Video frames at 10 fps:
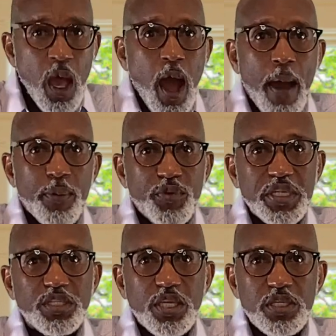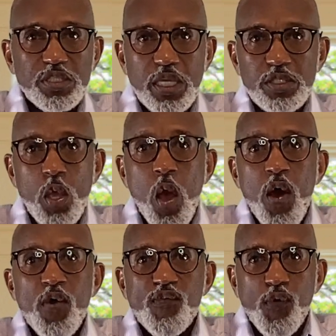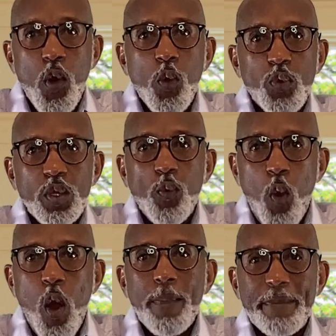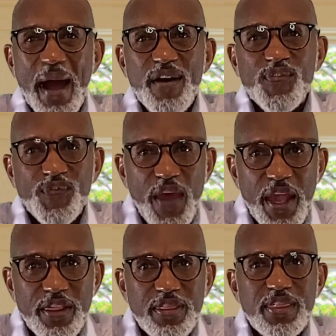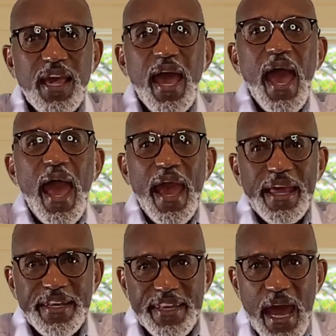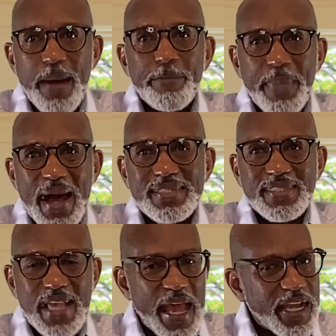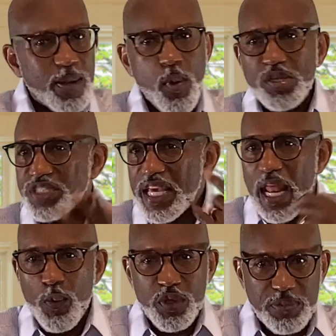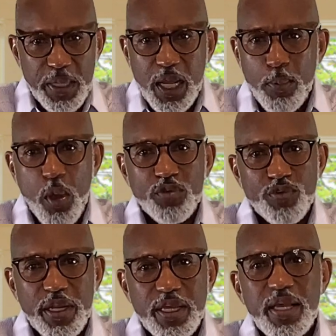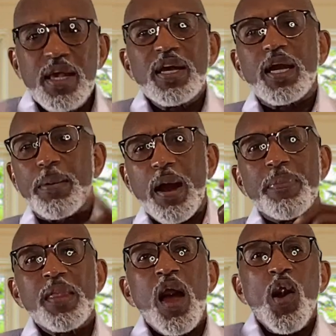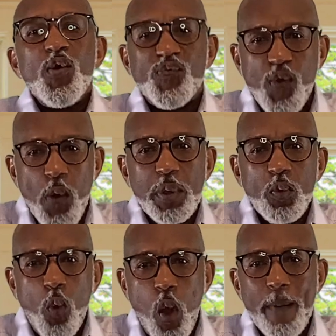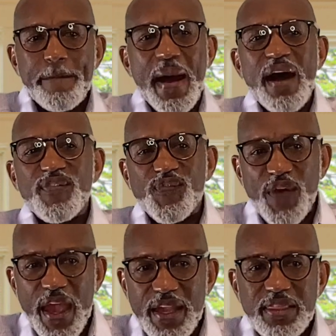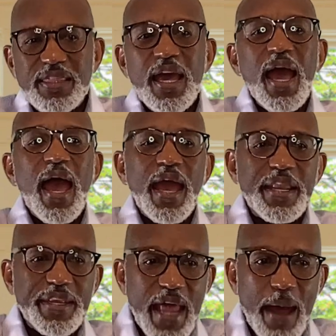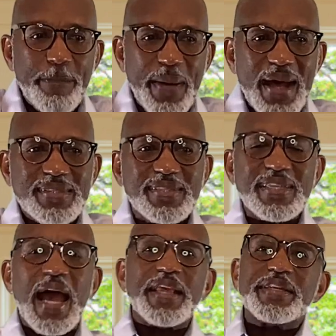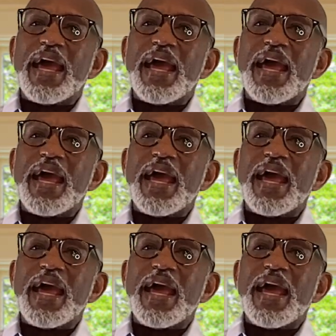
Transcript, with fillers: I'm going to read it to you. It says, for we walk by faith and not by sight. Come on, say that with me. Come on, ready? Come on. For we walk by faith and not by sight.